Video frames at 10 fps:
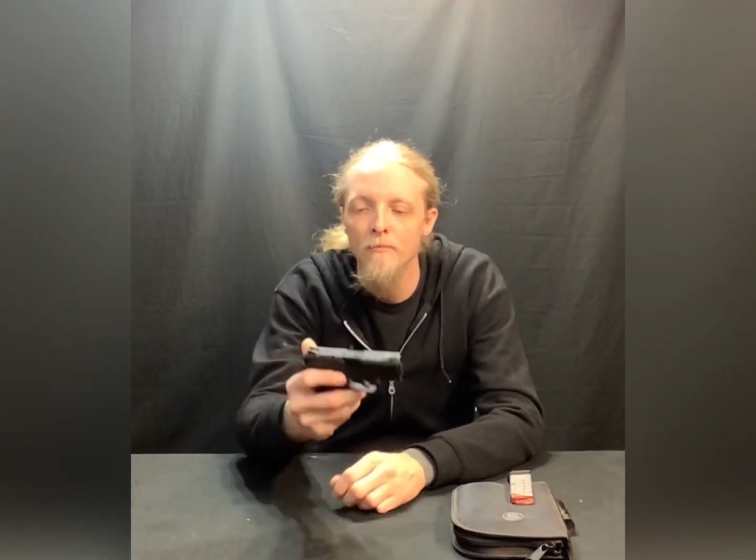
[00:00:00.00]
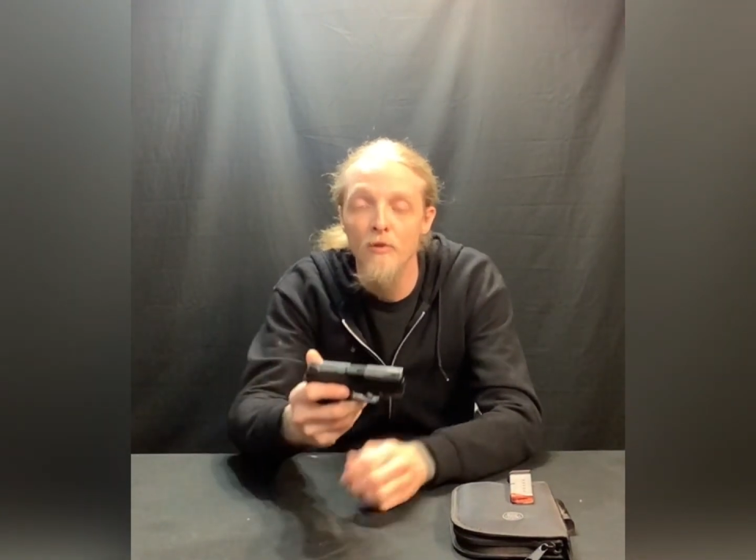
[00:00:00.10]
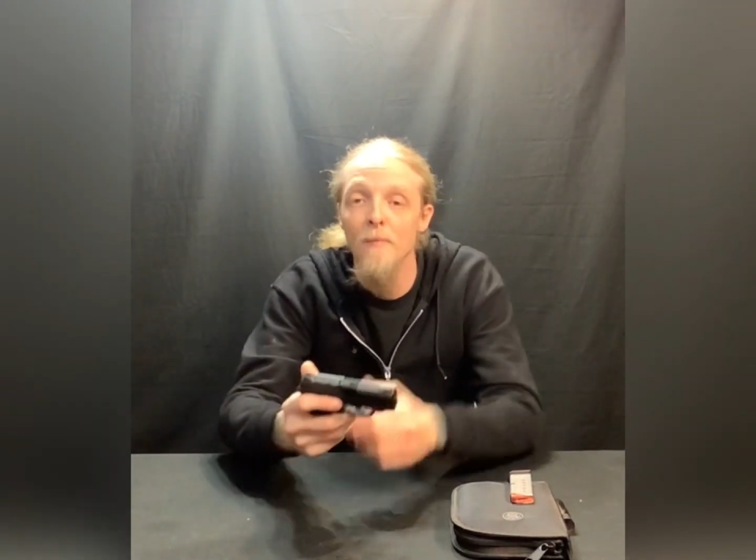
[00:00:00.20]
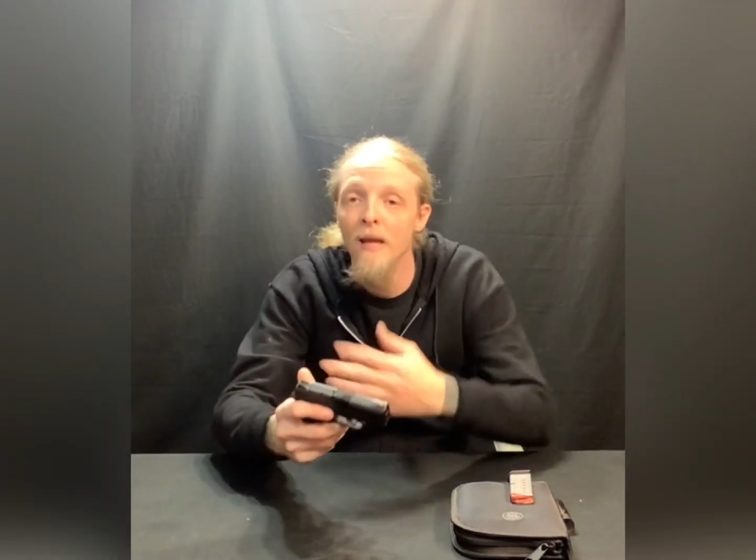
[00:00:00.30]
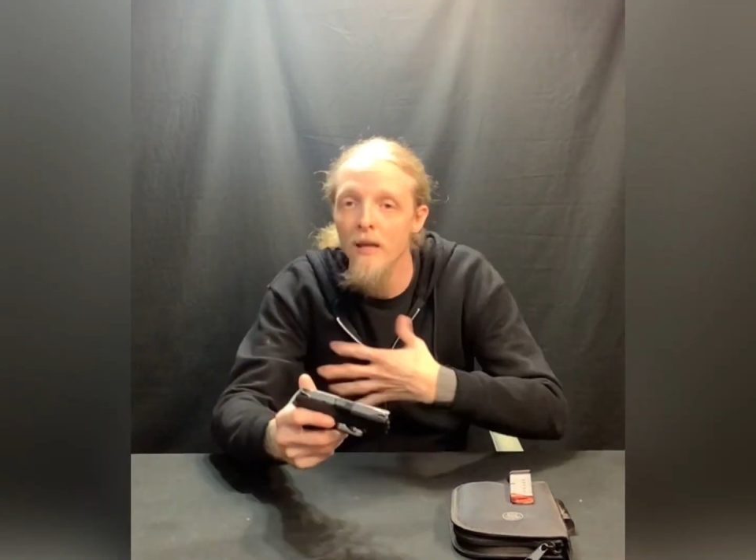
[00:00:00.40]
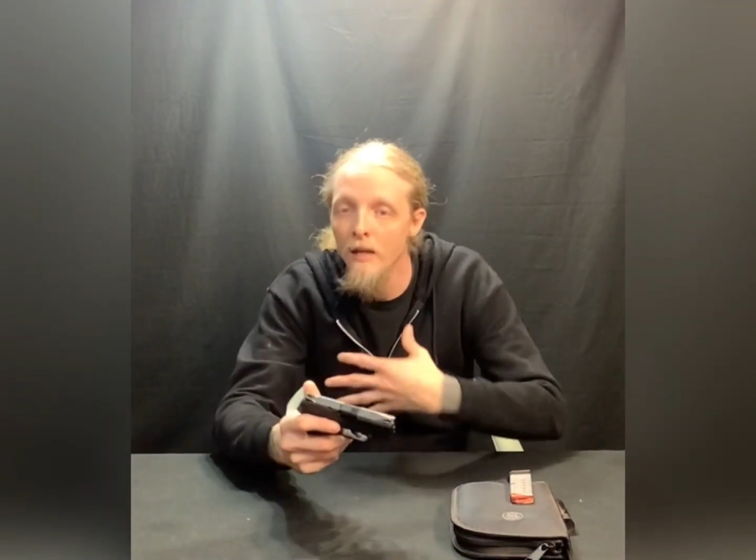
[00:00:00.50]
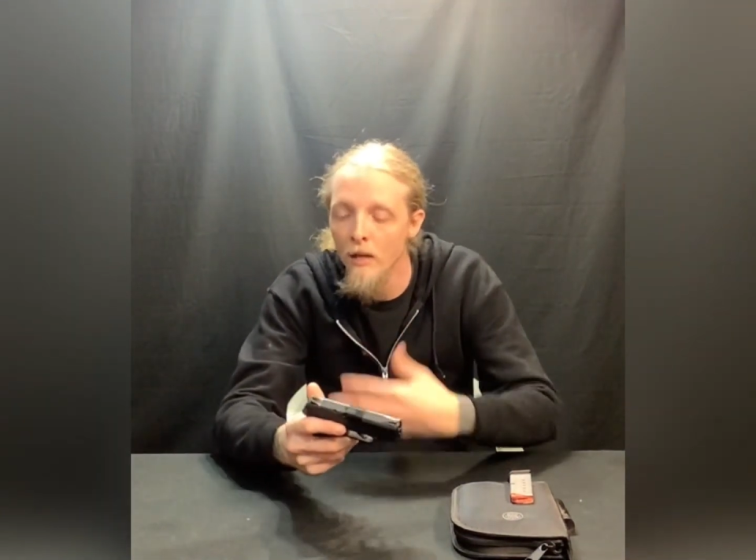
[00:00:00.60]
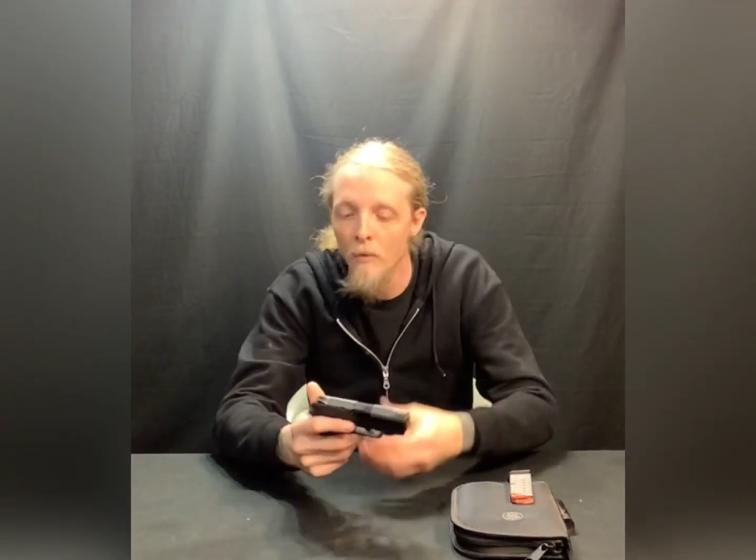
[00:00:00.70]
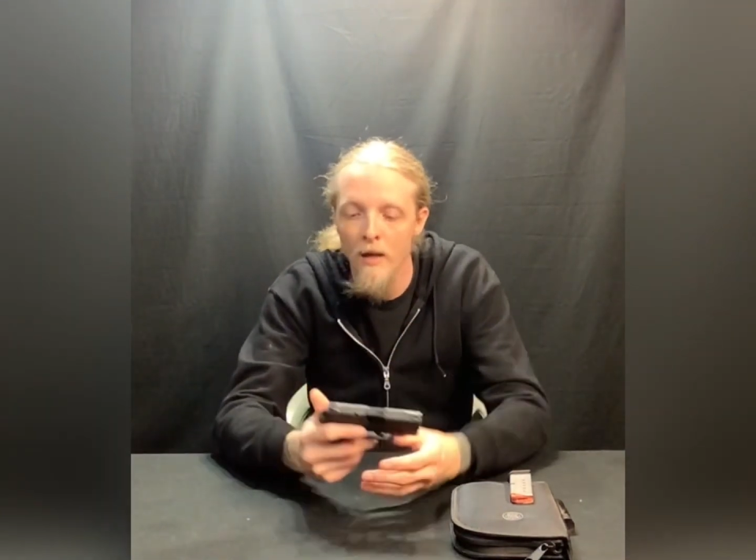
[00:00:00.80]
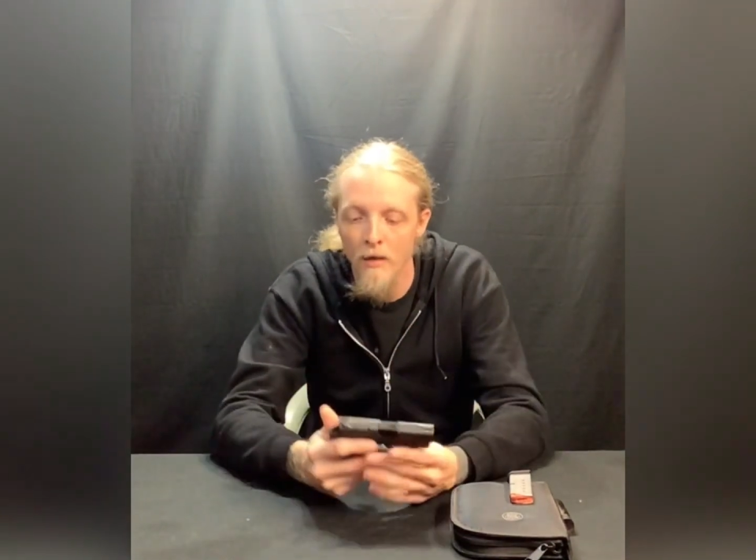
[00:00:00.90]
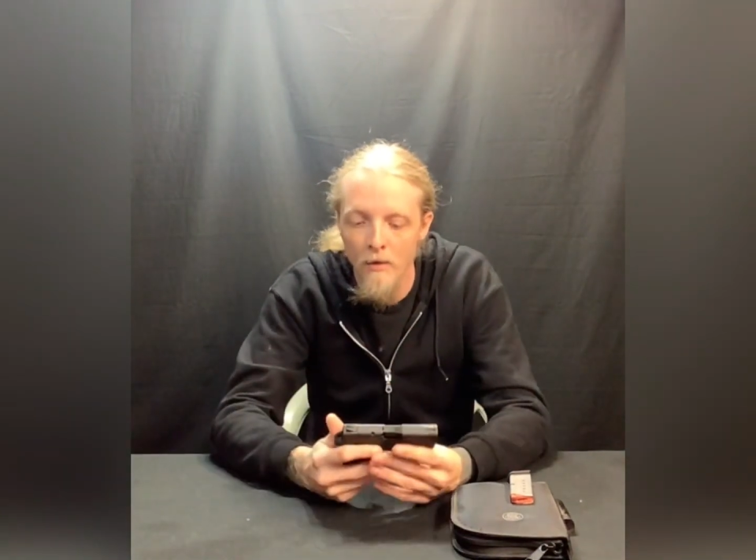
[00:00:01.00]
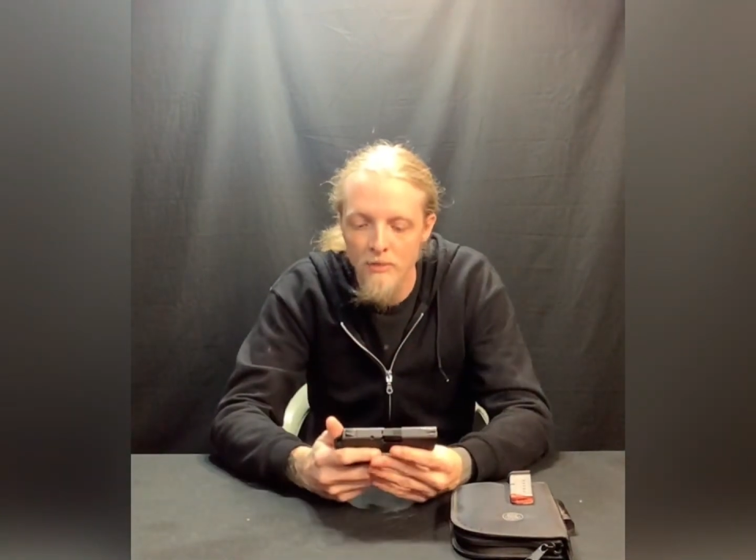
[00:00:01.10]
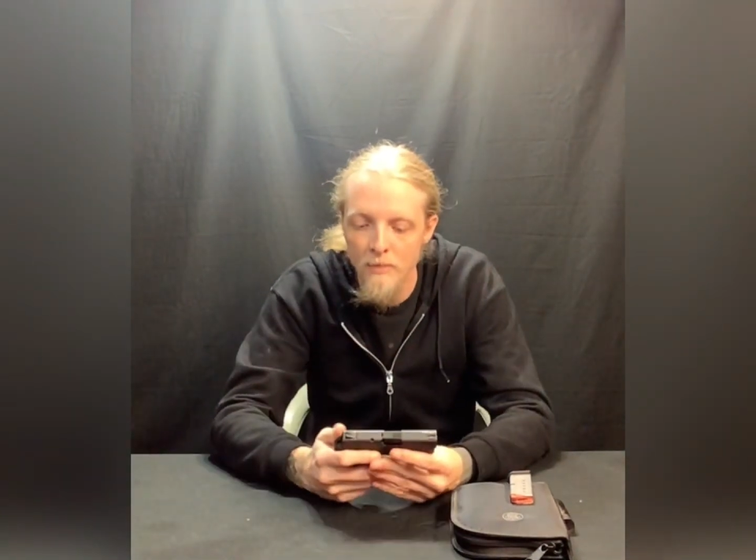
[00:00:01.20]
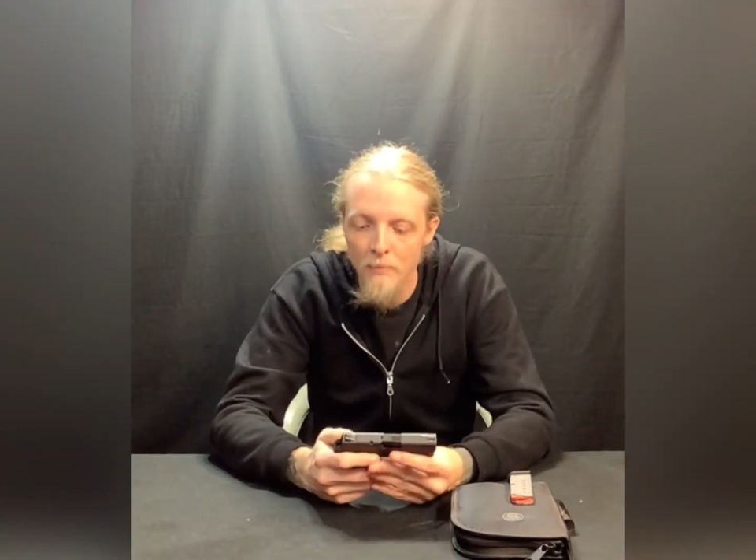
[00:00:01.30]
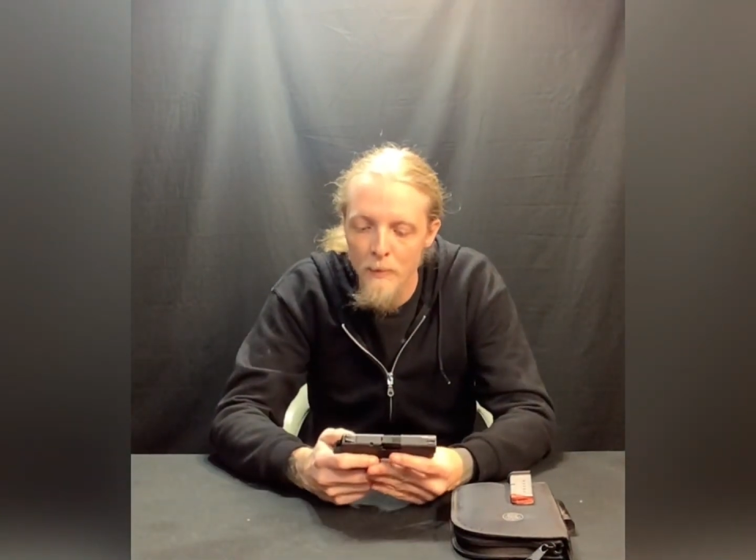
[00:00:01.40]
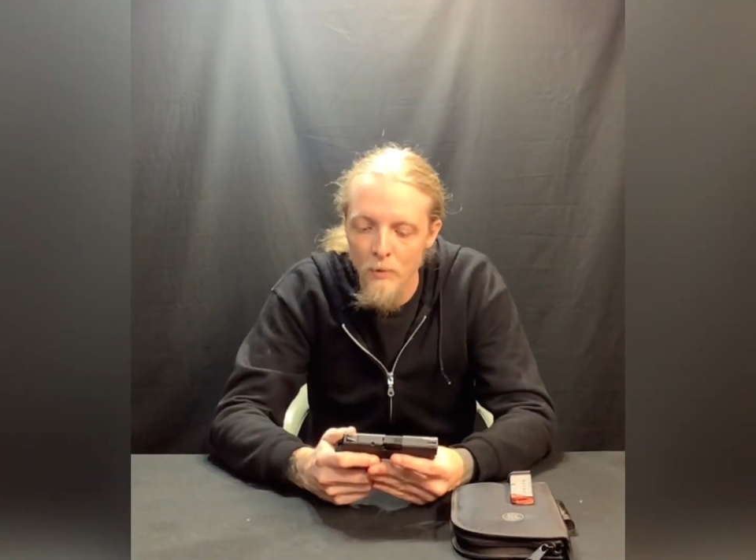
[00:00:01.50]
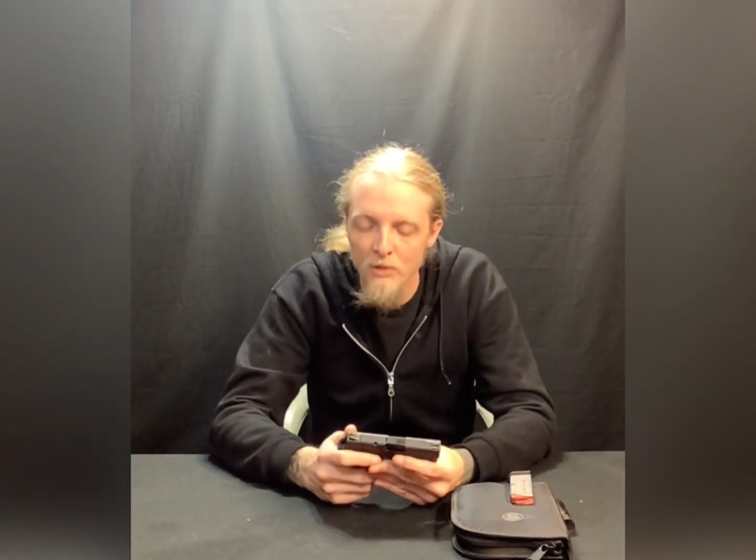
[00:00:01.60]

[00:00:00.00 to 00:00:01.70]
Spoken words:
For me, anyway. You know, some people,